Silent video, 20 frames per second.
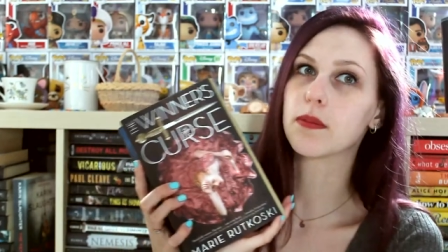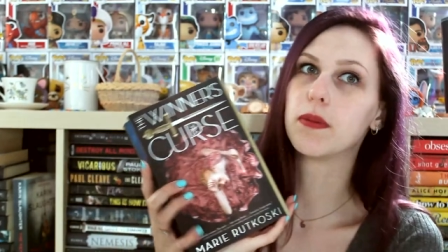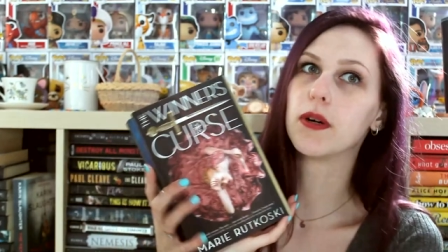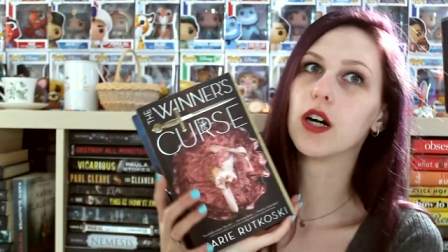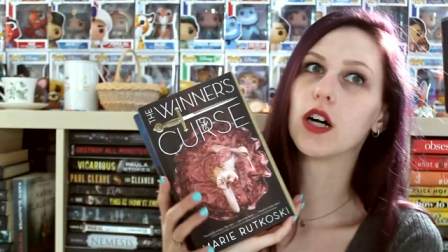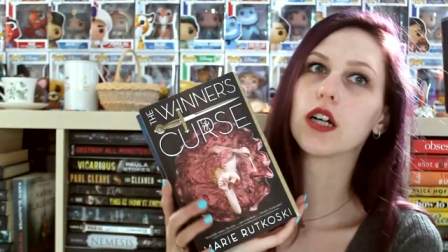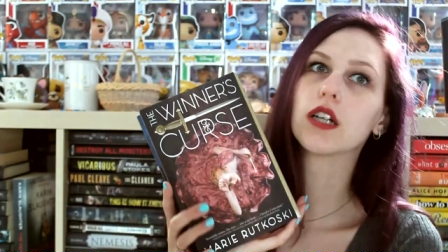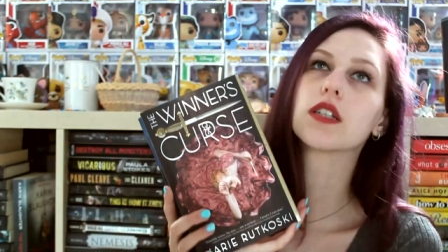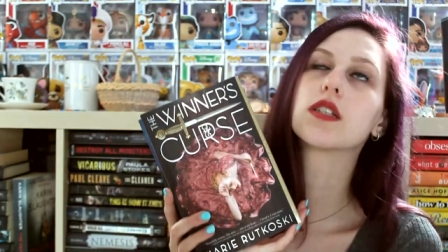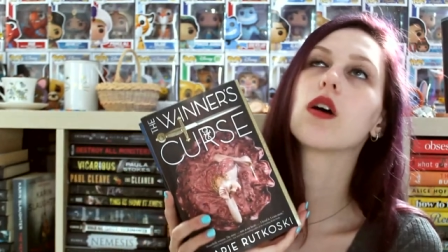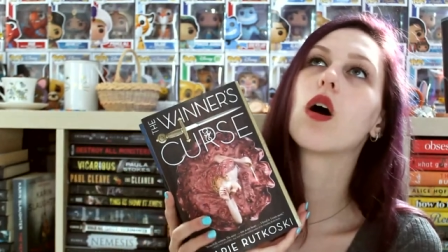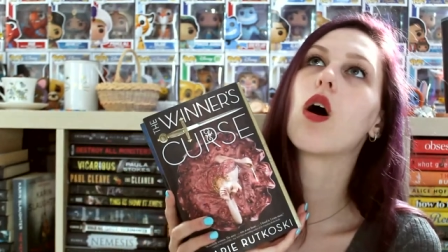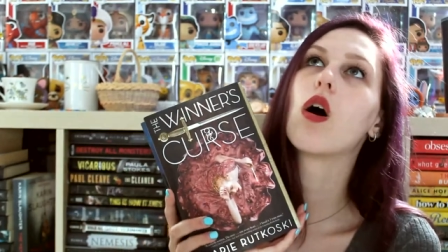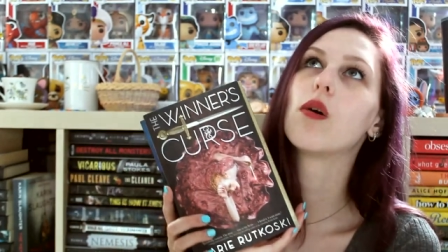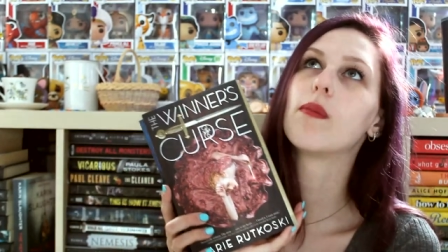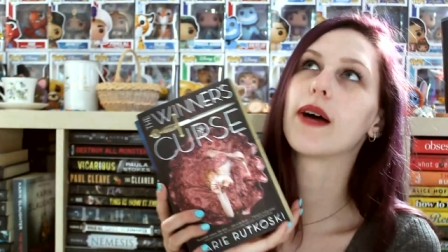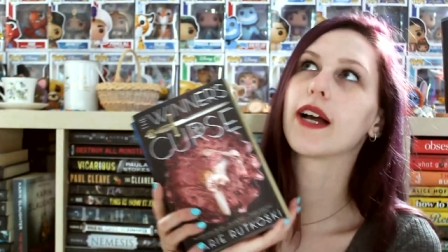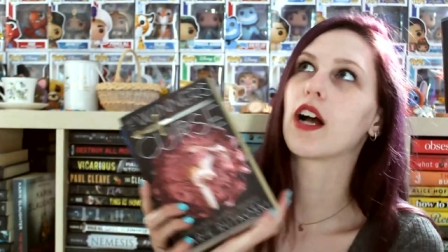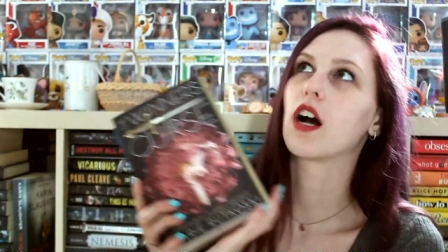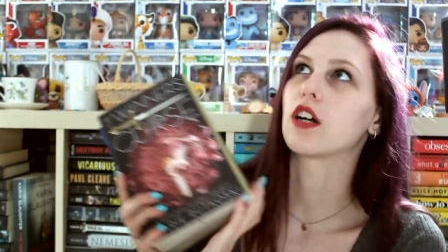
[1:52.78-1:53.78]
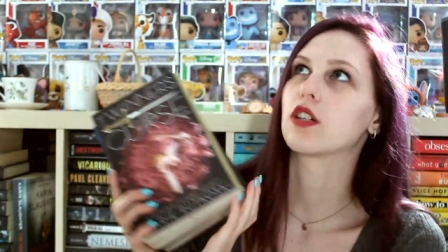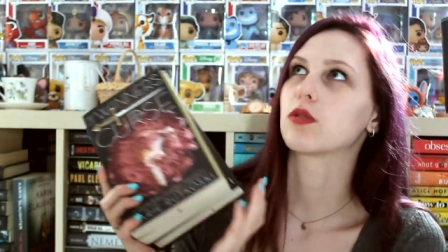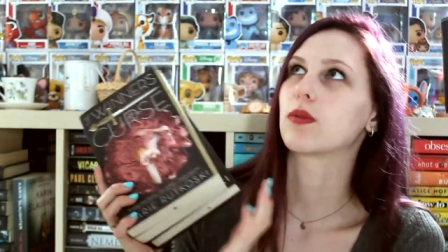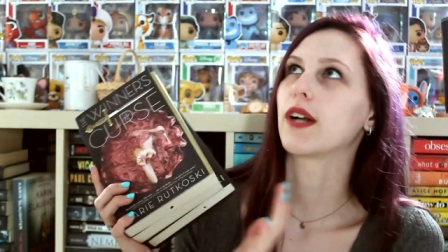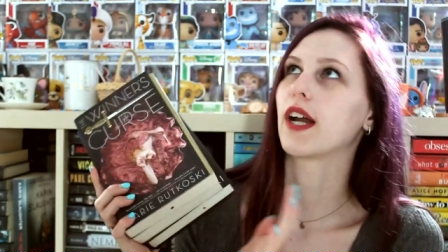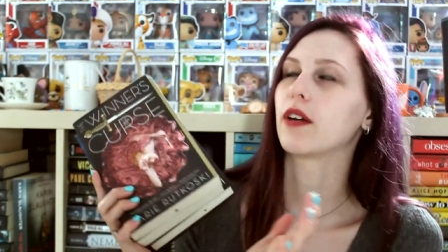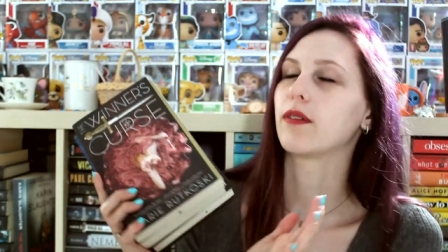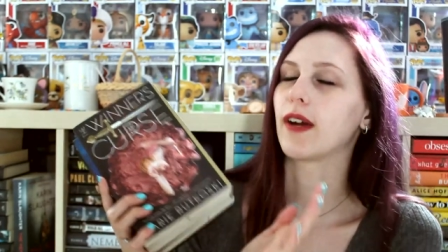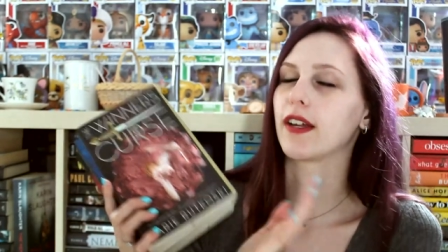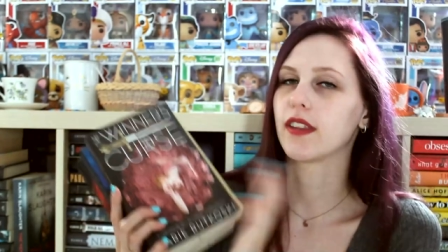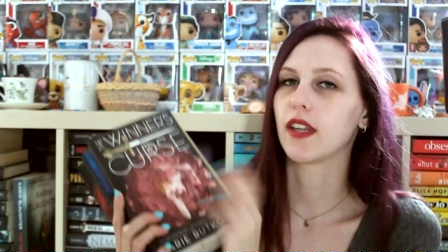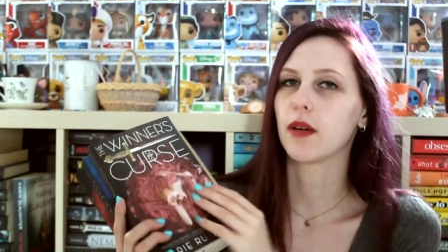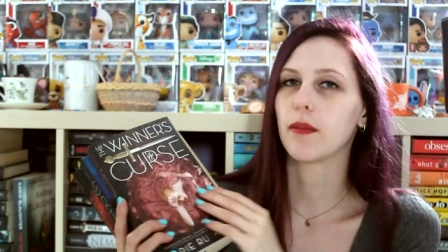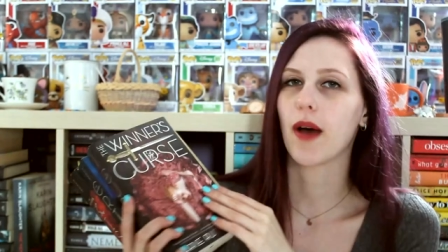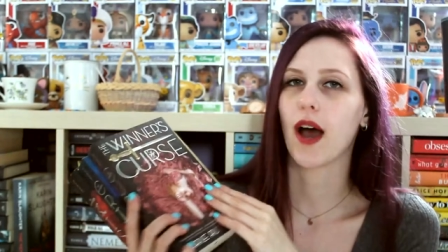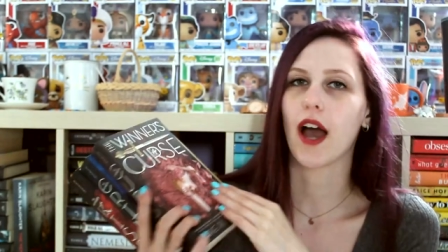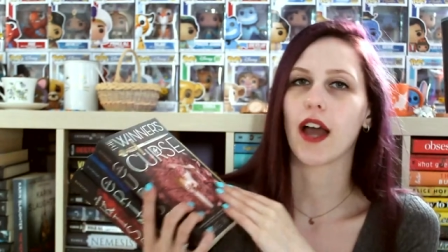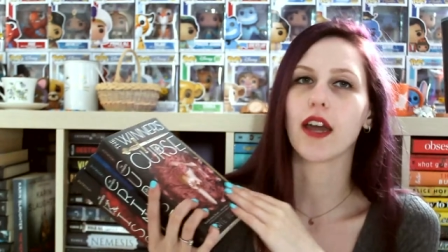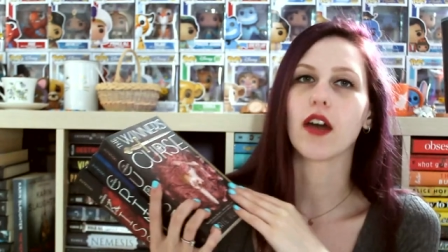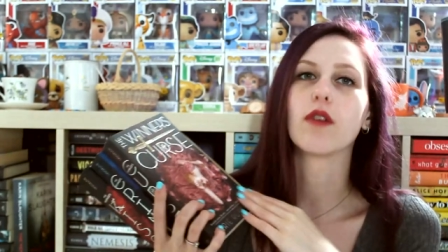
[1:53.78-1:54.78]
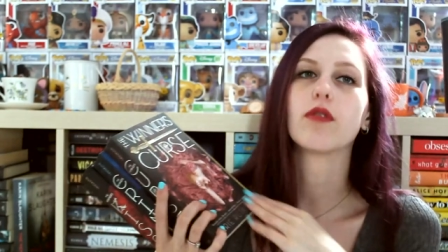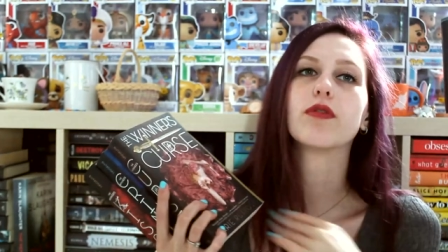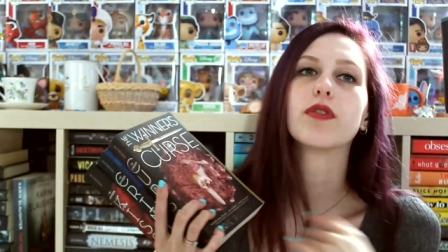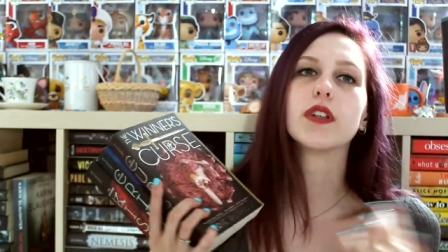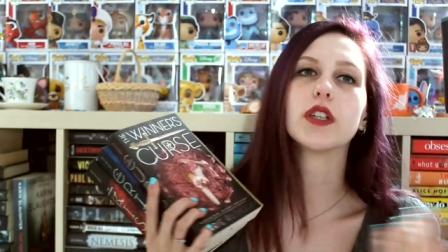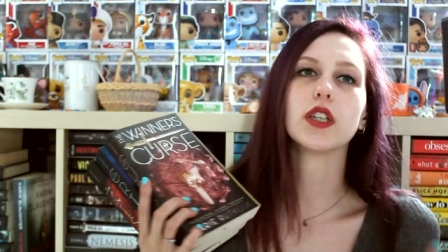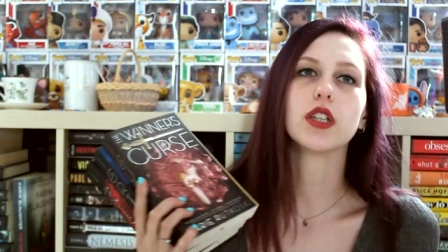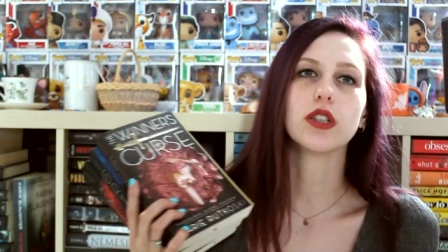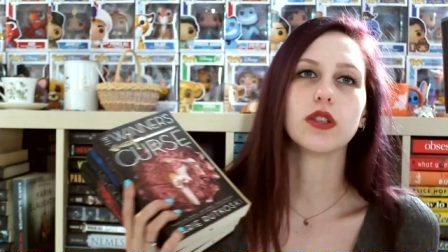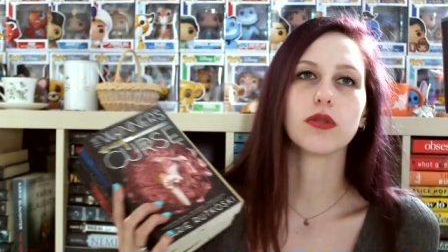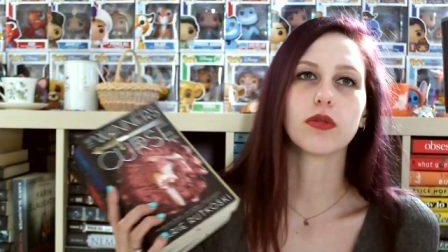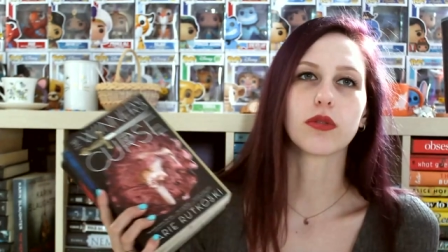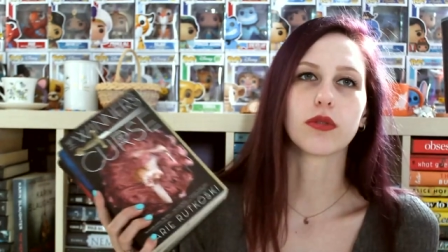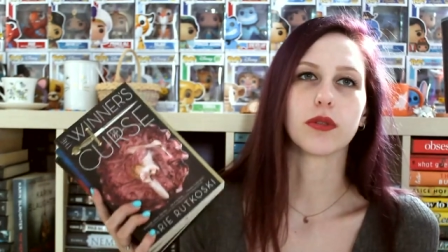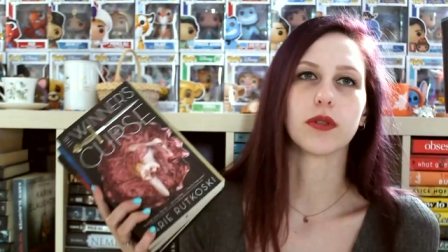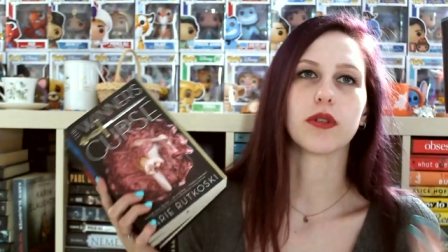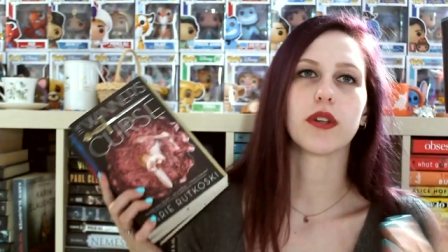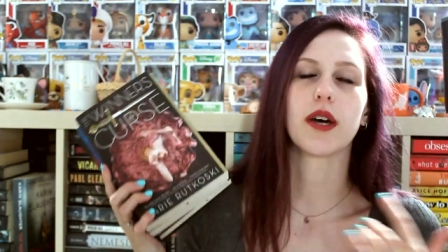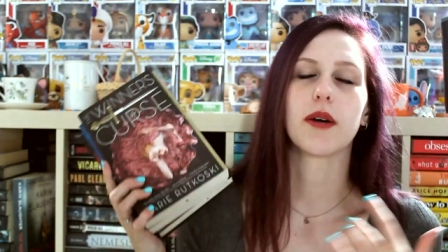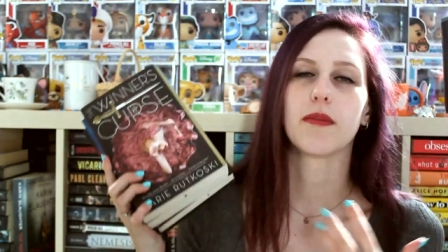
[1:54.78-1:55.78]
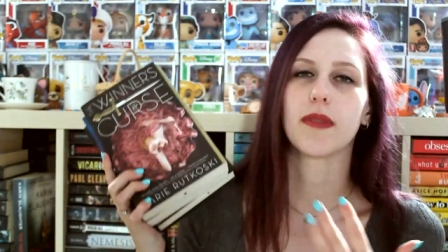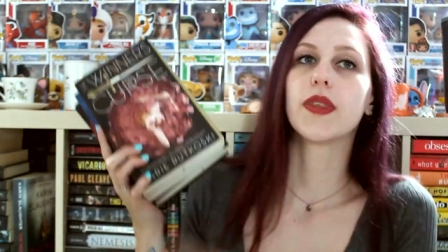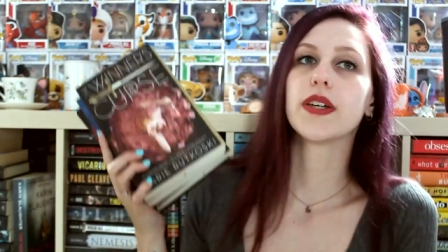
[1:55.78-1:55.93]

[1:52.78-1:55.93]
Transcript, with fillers: books, oh my gosh, when I read them, I flew through them.